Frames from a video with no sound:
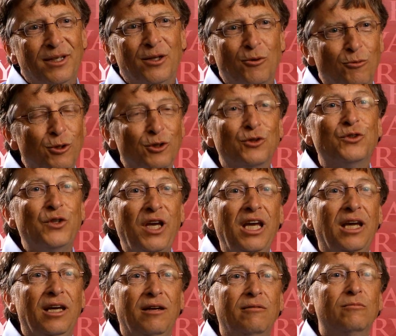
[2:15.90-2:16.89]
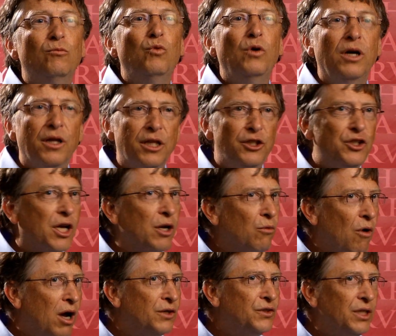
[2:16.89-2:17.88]
We'll see, will the
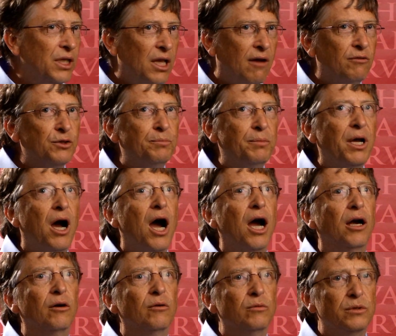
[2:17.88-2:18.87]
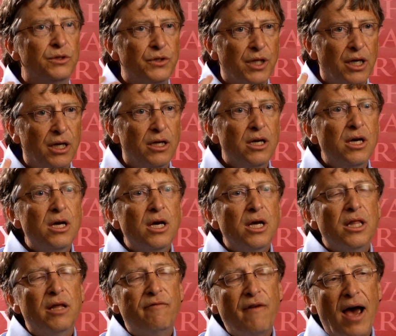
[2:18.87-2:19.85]
generosity levels be higher? It's the
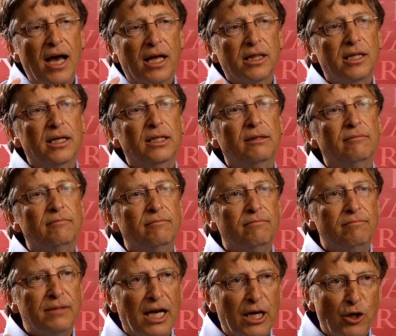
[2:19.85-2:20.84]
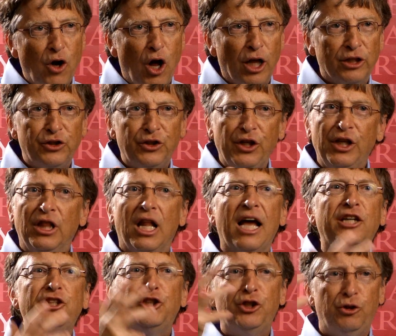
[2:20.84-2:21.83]
fact that technology
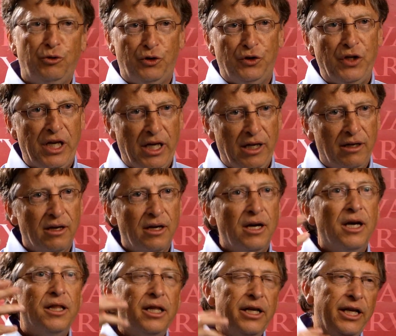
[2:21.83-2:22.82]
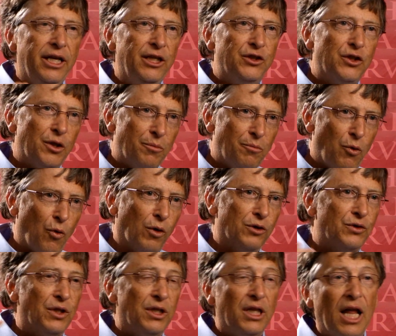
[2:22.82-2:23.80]
lets you see the needs of the
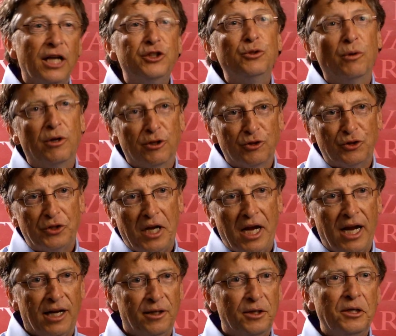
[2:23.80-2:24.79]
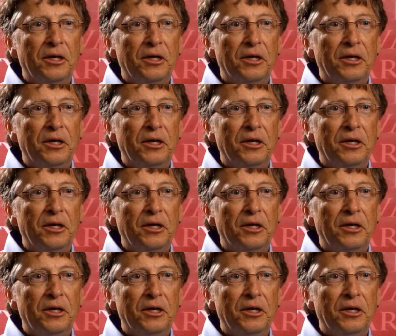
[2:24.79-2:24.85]
poorest and lets you understand